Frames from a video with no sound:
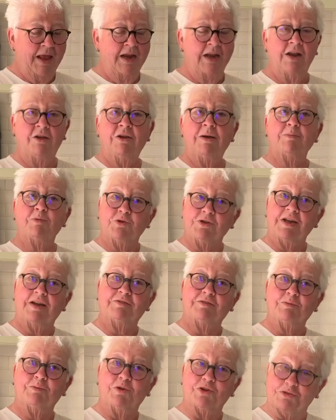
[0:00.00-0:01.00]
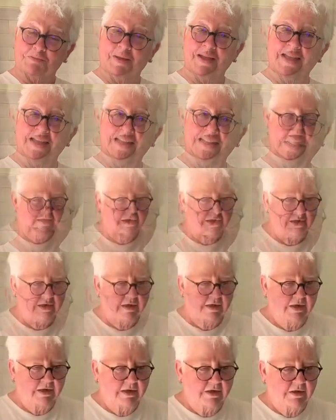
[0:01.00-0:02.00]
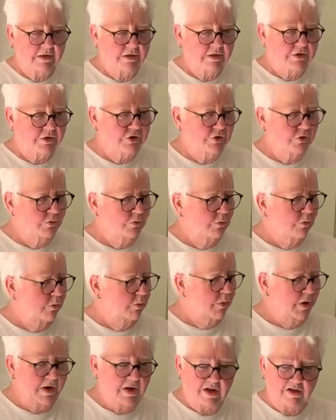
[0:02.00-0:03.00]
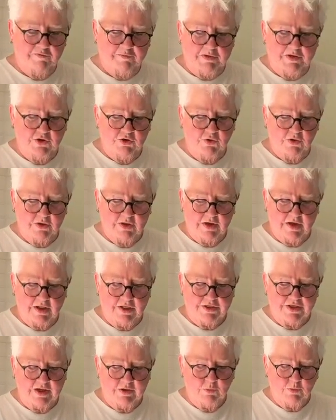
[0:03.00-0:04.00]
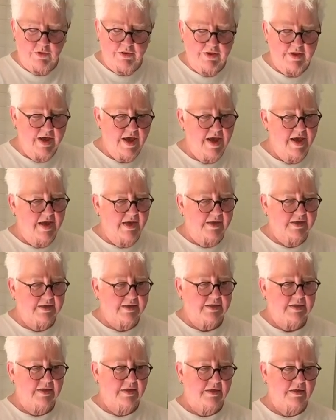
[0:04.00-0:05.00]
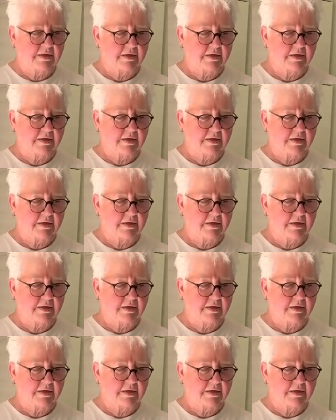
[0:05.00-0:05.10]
Now I'm going to have to wash my hands. So, while I've been doing that thing with the eggs,